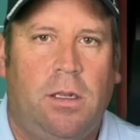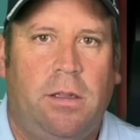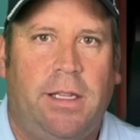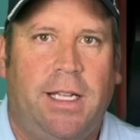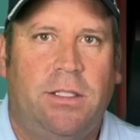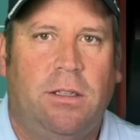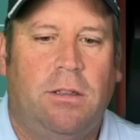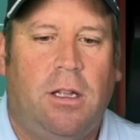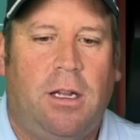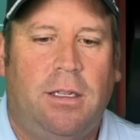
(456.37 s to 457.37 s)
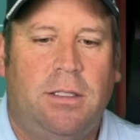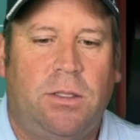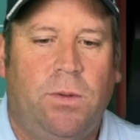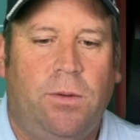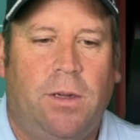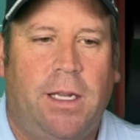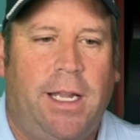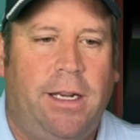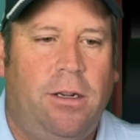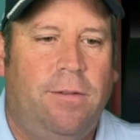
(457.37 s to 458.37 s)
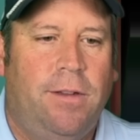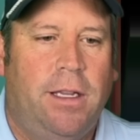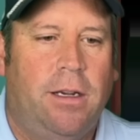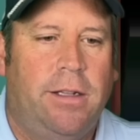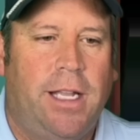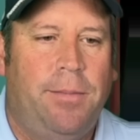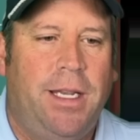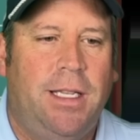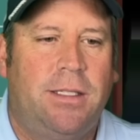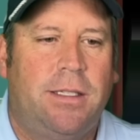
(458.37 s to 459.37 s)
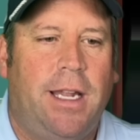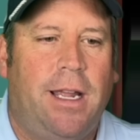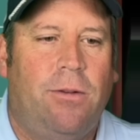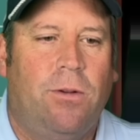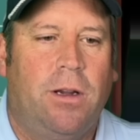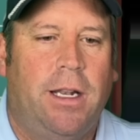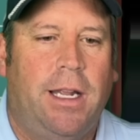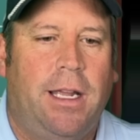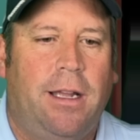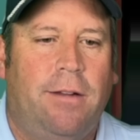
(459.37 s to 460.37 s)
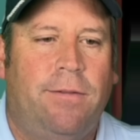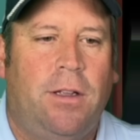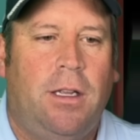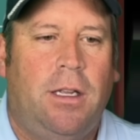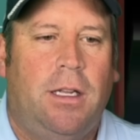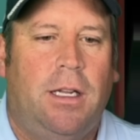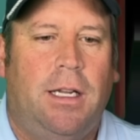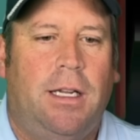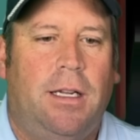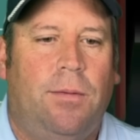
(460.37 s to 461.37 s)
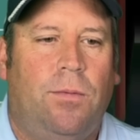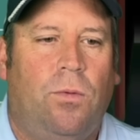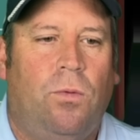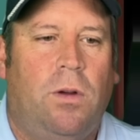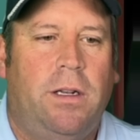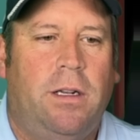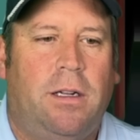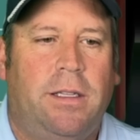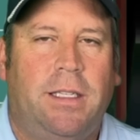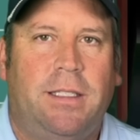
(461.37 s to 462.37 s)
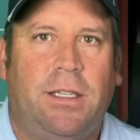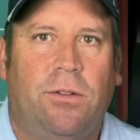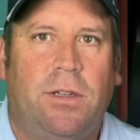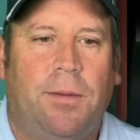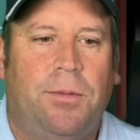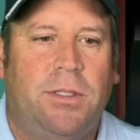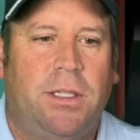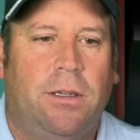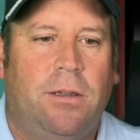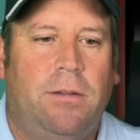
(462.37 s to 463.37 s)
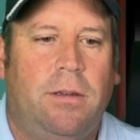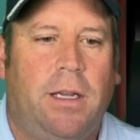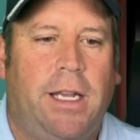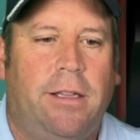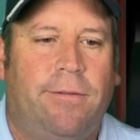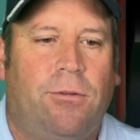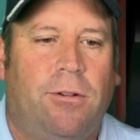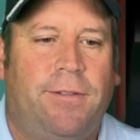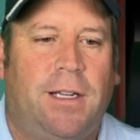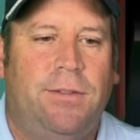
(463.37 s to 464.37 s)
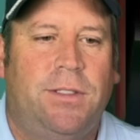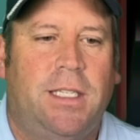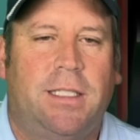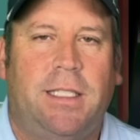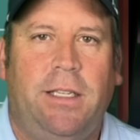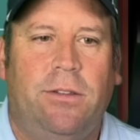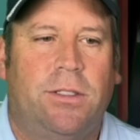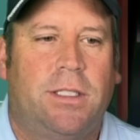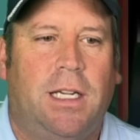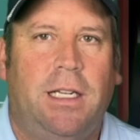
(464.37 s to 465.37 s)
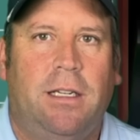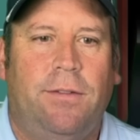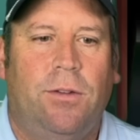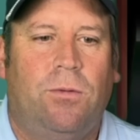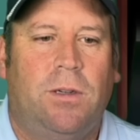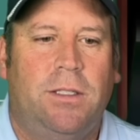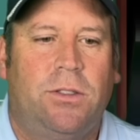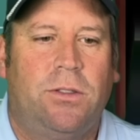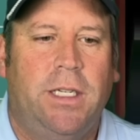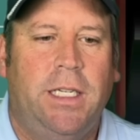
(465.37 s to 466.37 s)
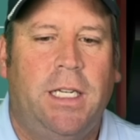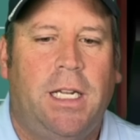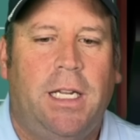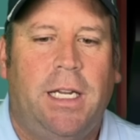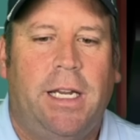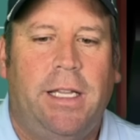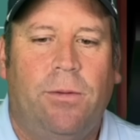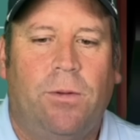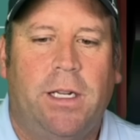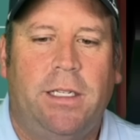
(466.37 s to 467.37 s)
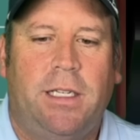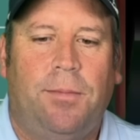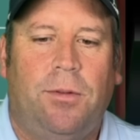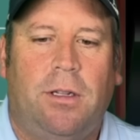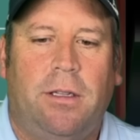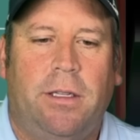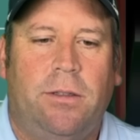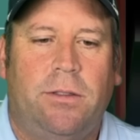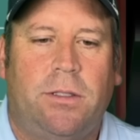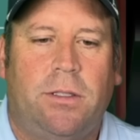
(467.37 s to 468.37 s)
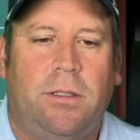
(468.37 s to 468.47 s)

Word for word: that's a loss, so we will add it over there, and that means now we're going to have um, one on the 000 and the 456 either side of the 1 street, and then we're going to double all those.